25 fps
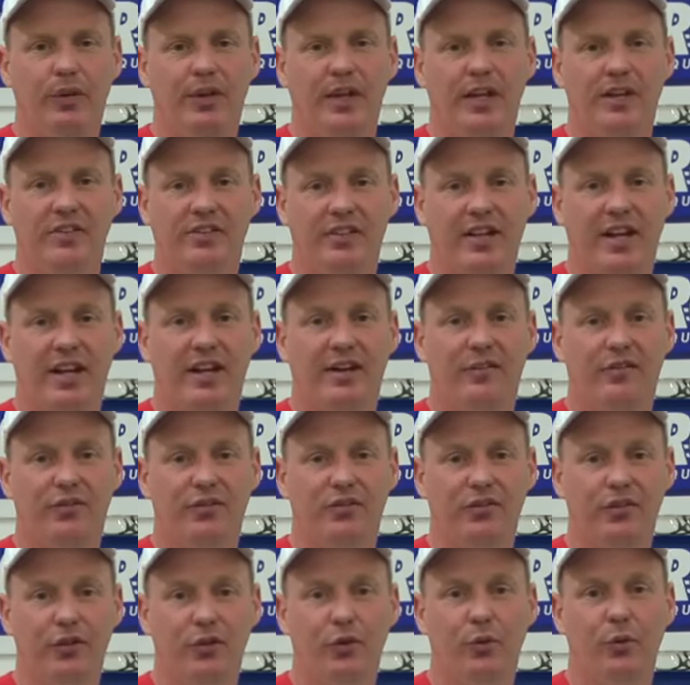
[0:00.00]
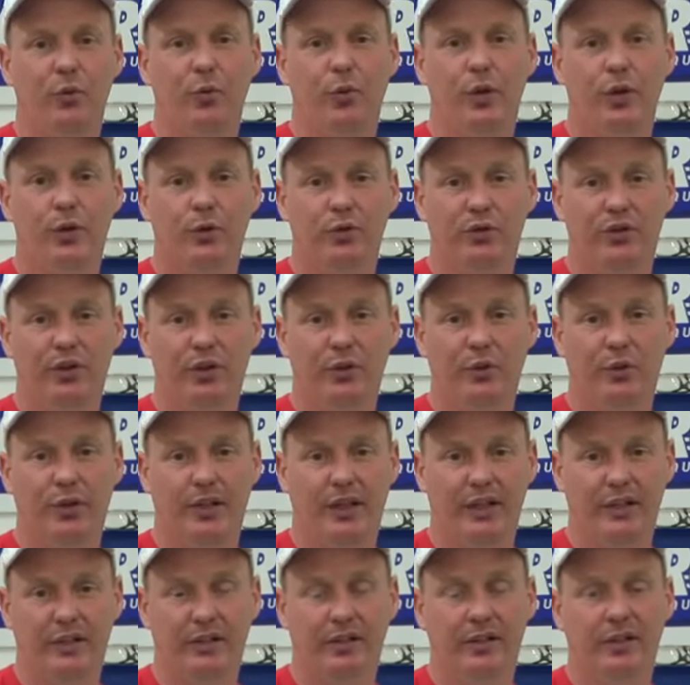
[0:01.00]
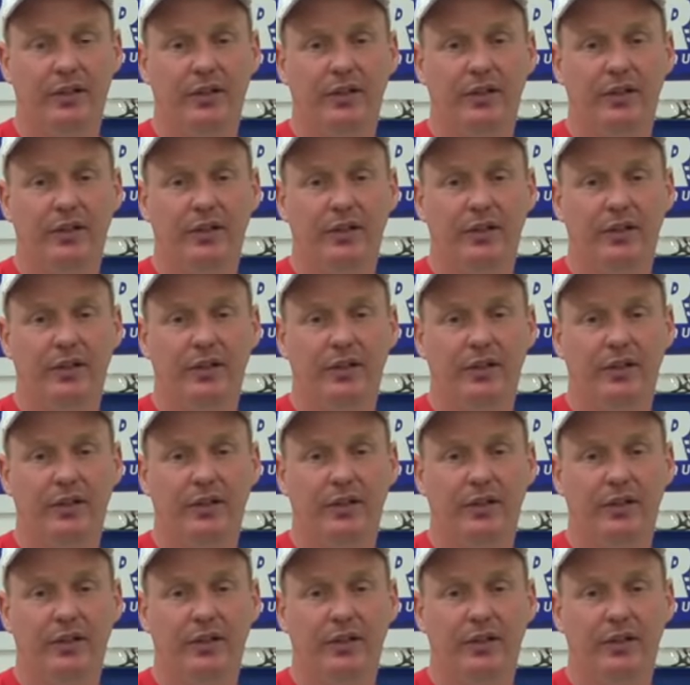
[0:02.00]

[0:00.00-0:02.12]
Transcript: with SKF's new wheel seal kit,